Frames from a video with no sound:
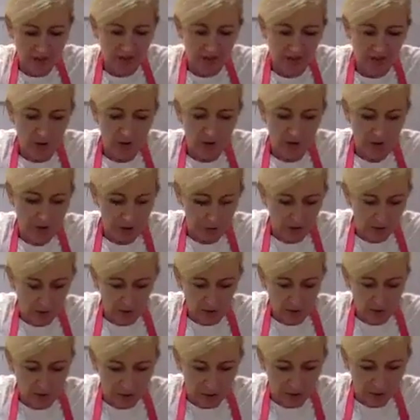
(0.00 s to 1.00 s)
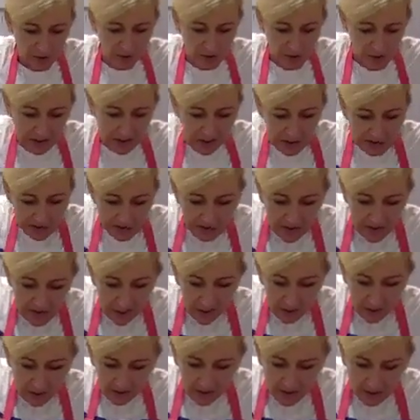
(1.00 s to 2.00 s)
Now I've got a little bit of green in
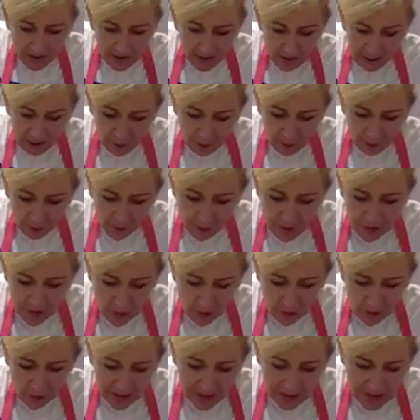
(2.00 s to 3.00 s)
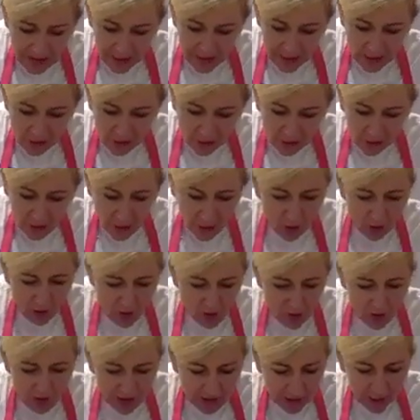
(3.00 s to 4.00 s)
there, whatever fresh greens
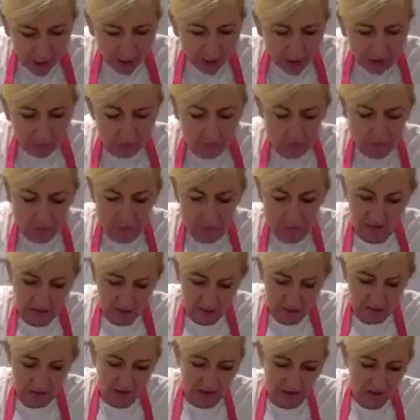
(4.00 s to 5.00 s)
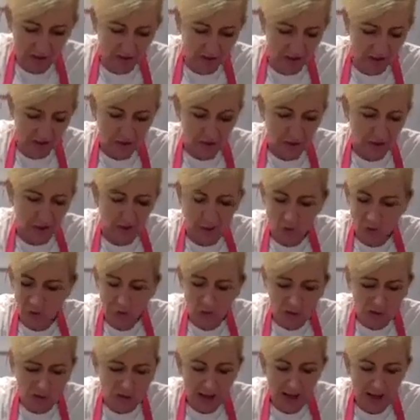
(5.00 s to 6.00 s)
you dill would be really nice as
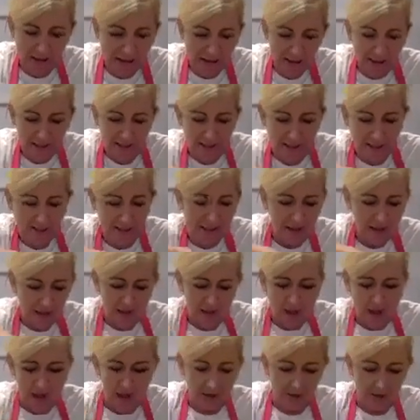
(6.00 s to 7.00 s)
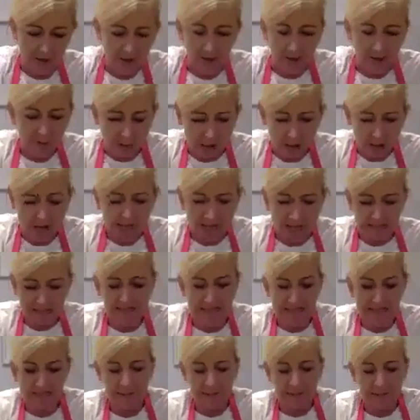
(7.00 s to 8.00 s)
well. Parsley, I've used
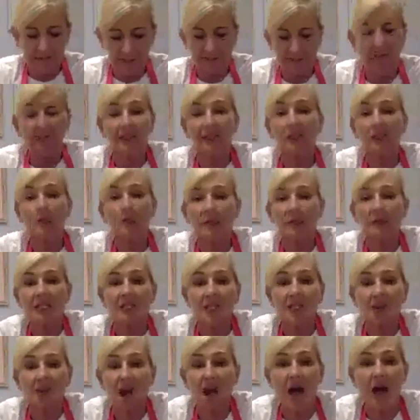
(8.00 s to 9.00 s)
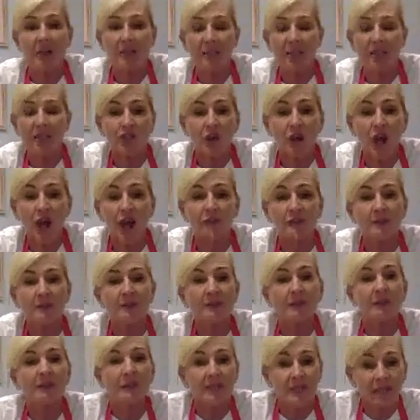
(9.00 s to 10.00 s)
parsley, a little bit of thyme and chives
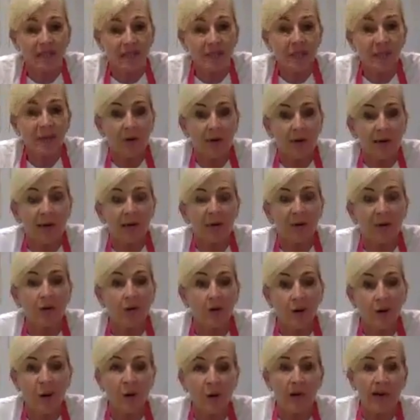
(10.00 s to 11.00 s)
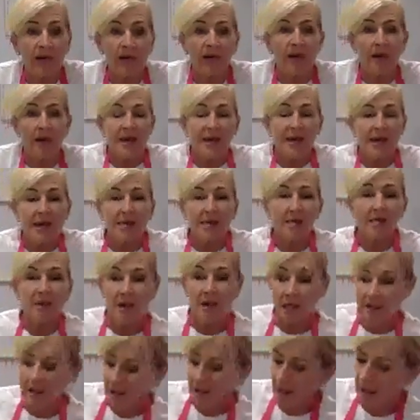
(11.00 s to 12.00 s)
because that's growing in
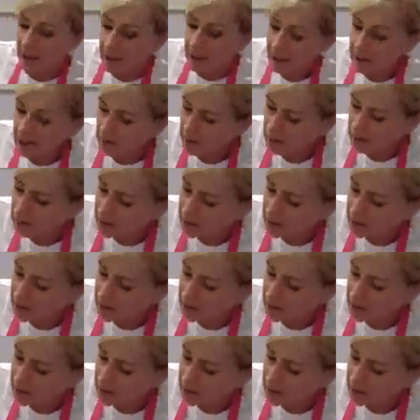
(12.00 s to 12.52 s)
my garden